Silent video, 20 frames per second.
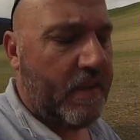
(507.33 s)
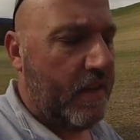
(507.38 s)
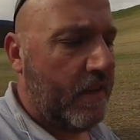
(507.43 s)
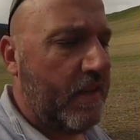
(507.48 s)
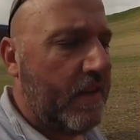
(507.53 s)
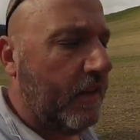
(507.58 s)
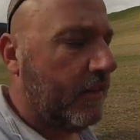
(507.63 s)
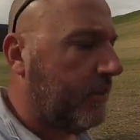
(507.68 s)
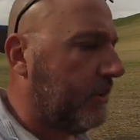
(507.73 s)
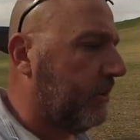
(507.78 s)

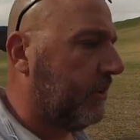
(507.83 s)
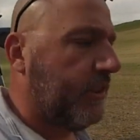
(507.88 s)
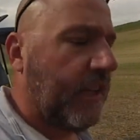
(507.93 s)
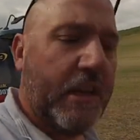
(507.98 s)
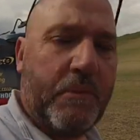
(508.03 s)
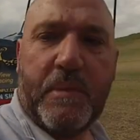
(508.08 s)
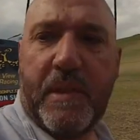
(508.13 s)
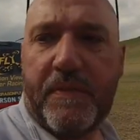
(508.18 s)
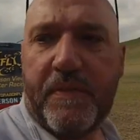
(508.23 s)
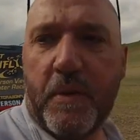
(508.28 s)
you know, it's just
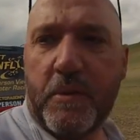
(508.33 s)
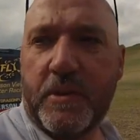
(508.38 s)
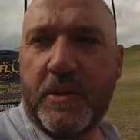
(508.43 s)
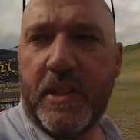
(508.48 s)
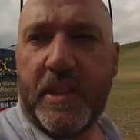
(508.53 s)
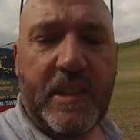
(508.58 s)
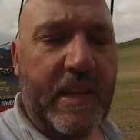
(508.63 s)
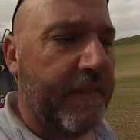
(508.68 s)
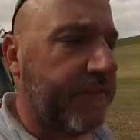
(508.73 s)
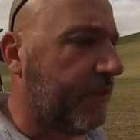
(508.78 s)
something we're
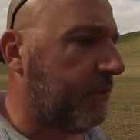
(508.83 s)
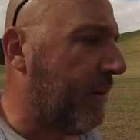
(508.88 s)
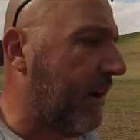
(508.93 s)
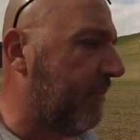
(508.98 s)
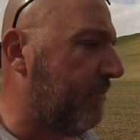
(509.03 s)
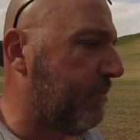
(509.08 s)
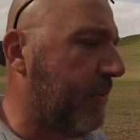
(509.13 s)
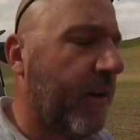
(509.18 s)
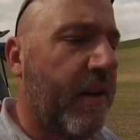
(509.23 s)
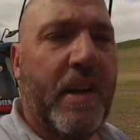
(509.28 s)
fortunate enough to
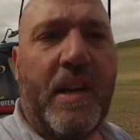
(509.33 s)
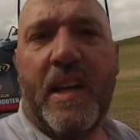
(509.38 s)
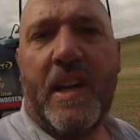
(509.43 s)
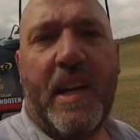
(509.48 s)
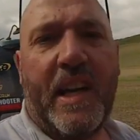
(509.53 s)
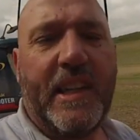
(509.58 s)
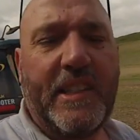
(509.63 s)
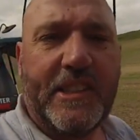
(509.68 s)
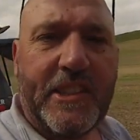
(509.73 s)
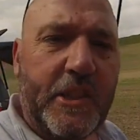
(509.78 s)
have, but
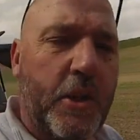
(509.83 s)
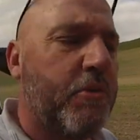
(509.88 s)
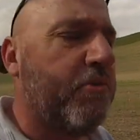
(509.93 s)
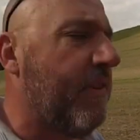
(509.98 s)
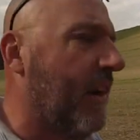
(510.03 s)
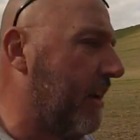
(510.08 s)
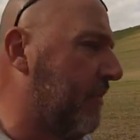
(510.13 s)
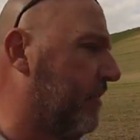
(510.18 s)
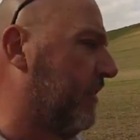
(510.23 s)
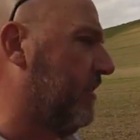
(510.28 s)
it's still
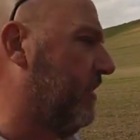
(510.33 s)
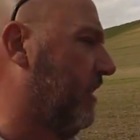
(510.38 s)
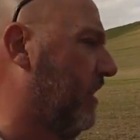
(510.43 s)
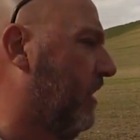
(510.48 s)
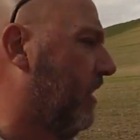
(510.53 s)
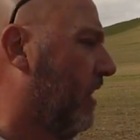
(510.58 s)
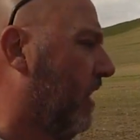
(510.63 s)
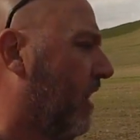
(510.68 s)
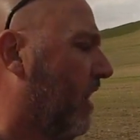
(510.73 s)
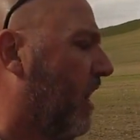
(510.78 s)
relevant
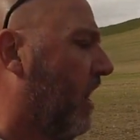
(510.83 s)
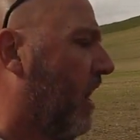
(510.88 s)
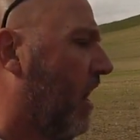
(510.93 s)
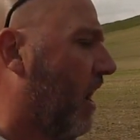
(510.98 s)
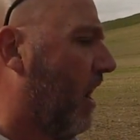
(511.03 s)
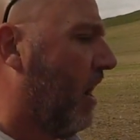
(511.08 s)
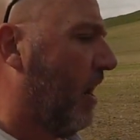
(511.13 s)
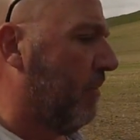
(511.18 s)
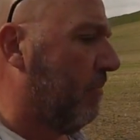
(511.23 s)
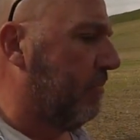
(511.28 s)

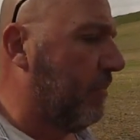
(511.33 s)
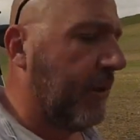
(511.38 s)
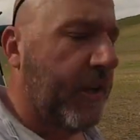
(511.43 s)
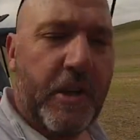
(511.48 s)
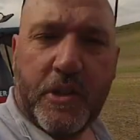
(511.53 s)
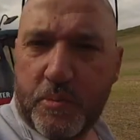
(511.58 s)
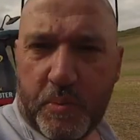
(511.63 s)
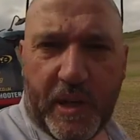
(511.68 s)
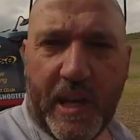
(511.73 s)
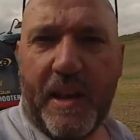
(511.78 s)

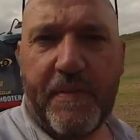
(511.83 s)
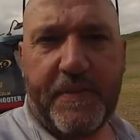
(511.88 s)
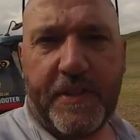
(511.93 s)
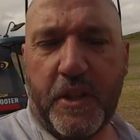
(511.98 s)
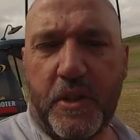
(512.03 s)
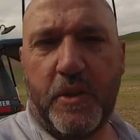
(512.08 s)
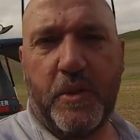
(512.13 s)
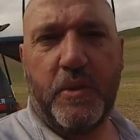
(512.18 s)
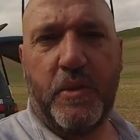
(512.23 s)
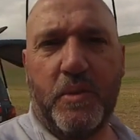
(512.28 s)
because we have
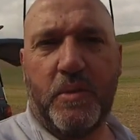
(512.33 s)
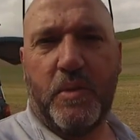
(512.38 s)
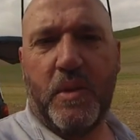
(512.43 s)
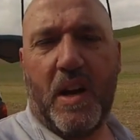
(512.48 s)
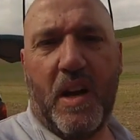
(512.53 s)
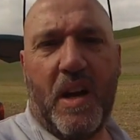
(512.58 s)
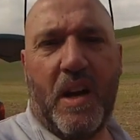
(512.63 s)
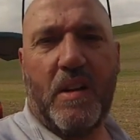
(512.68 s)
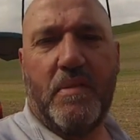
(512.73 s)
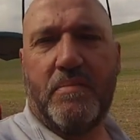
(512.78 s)
to.
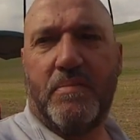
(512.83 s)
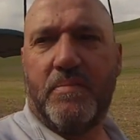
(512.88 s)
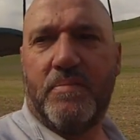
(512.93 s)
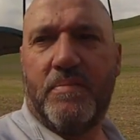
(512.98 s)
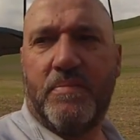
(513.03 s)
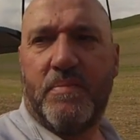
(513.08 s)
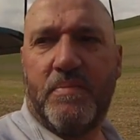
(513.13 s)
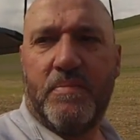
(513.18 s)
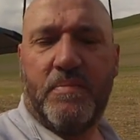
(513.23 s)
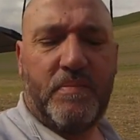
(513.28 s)

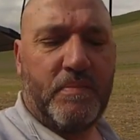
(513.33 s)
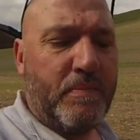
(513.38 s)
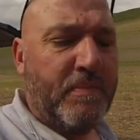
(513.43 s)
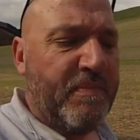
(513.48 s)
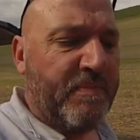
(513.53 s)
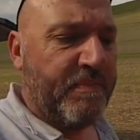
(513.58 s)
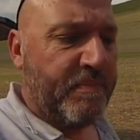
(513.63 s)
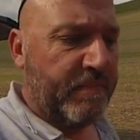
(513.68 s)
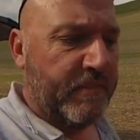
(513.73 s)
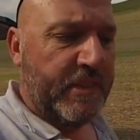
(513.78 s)

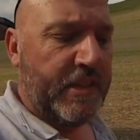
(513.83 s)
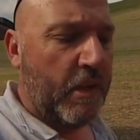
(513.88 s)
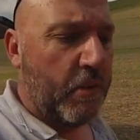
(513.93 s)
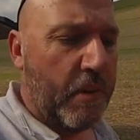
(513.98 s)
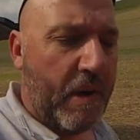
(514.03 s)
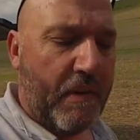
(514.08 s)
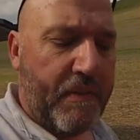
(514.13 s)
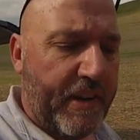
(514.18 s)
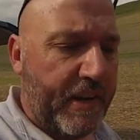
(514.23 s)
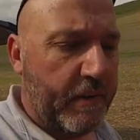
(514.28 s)
You
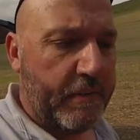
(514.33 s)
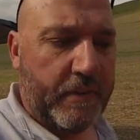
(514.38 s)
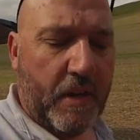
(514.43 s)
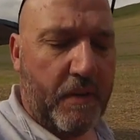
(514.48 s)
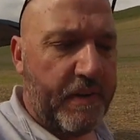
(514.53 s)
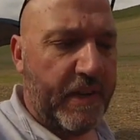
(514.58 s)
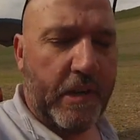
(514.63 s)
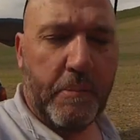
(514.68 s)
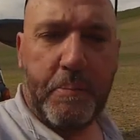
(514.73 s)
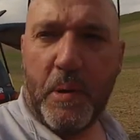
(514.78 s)
know, I've
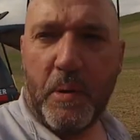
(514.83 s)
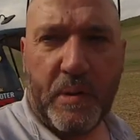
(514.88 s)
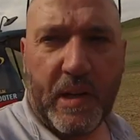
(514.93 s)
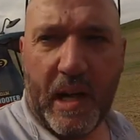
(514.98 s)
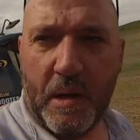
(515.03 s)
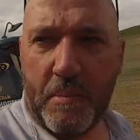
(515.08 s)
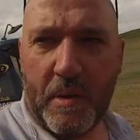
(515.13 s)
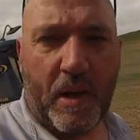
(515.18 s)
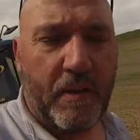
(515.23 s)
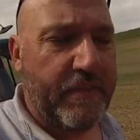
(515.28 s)
had to build
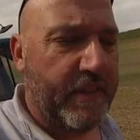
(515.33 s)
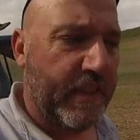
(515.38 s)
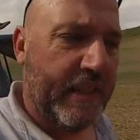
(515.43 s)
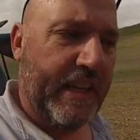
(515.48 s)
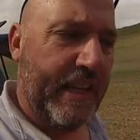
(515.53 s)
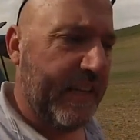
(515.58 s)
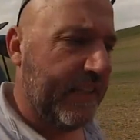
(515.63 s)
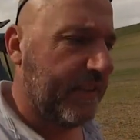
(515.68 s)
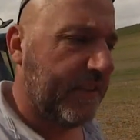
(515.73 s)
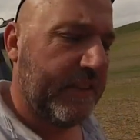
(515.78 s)
it up over
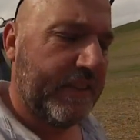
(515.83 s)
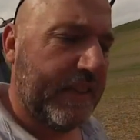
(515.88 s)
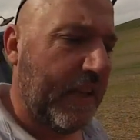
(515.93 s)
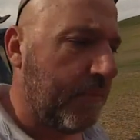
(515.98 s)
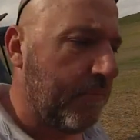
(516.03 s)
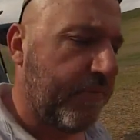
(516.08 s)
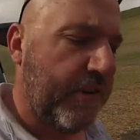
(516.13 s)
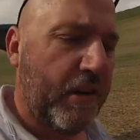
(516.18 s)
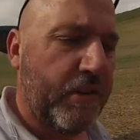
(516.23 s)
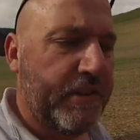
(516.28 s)
the years. The
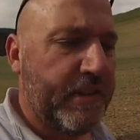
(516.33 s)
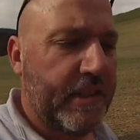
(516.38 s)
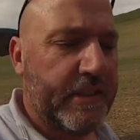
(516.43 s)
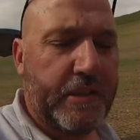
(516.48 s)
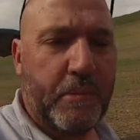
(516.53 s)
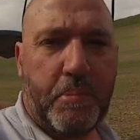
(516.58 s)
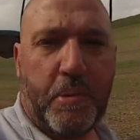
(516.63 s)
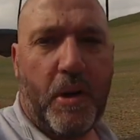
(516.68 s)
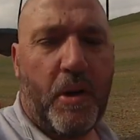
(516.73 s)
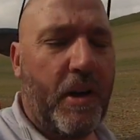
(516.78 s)
same
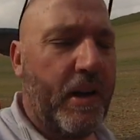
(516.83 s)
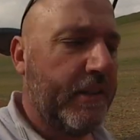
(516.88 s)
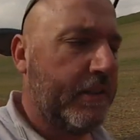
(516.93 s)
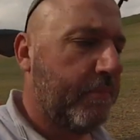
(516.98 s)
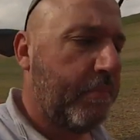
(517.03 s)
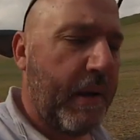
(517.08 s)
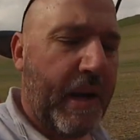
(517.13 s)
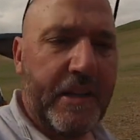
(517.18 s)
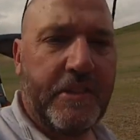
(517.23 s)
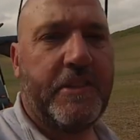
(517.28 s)
process
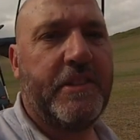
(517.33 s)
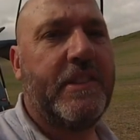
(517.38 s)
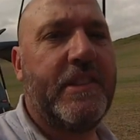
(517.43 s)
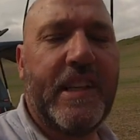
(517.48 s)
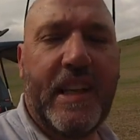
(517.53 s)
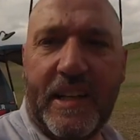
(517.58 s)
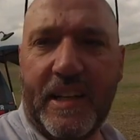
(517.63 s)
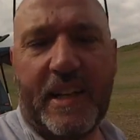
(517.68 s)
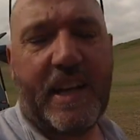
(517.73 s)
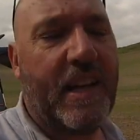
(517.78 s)
applies: passion,
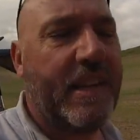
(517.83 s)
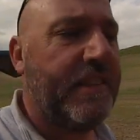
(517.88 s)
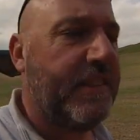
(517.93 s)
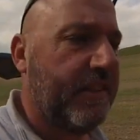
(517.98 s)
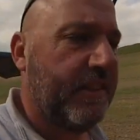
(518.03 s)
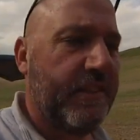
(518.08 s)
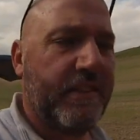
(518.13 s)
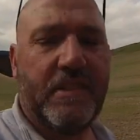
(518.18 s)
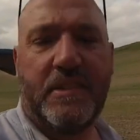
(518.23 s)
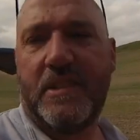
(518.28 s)

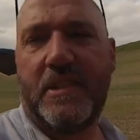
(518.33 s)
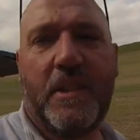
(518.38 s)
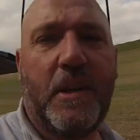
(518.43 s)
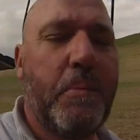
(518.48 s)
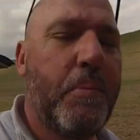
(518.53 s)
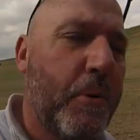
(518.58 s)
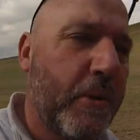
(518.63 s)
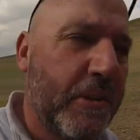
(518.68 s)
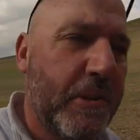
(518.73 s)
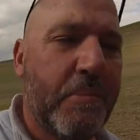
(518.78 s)
dedication. You
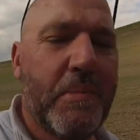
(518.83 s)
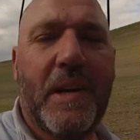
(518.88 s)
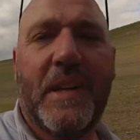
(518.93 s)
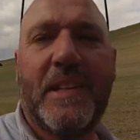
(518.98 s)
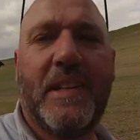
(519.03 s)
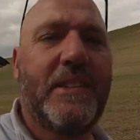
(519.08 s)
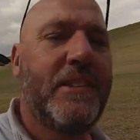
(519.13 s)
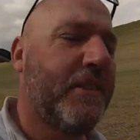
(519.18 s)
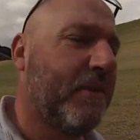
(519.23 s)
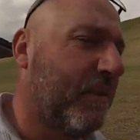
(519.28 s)
know, putting your
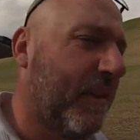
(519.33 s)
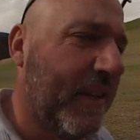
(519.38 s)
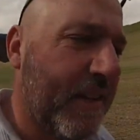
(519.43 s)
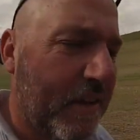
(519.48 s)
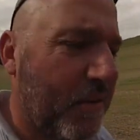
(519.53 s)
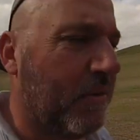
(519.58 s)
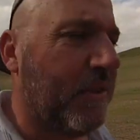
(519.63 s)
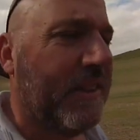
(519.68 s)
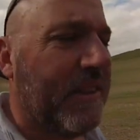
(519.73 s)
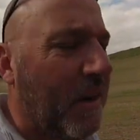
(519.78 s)
money into
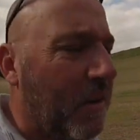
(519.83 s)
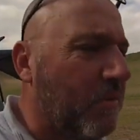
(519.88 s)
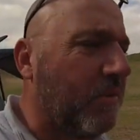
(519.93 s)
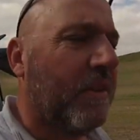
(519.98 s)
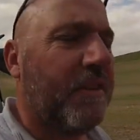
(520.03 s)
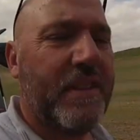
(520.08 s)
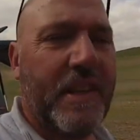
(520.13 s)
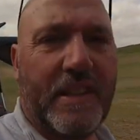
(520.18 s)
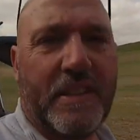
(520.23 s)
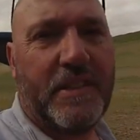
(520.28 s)
it. All, you know, all
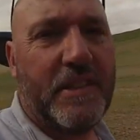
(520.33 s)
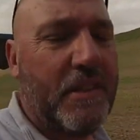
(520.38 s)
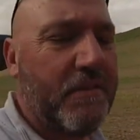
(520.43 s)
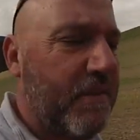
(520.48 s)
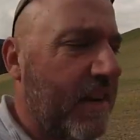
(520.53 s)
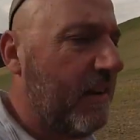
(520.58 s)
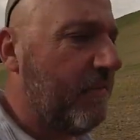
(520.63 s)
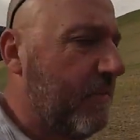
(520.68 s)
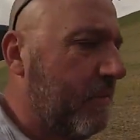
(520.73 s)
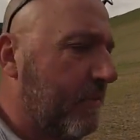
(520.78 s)
the things that are
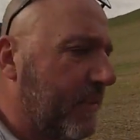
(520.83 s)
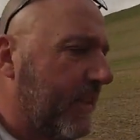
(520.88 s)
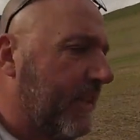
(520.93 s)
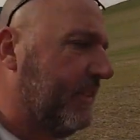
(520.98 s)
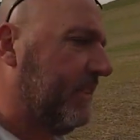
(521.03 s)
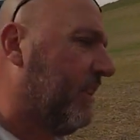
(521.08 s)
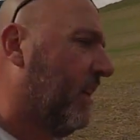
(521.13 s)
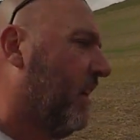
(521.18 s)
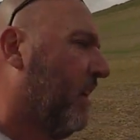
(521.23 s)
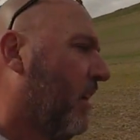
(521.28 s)
relevant with
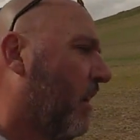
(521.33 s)
this.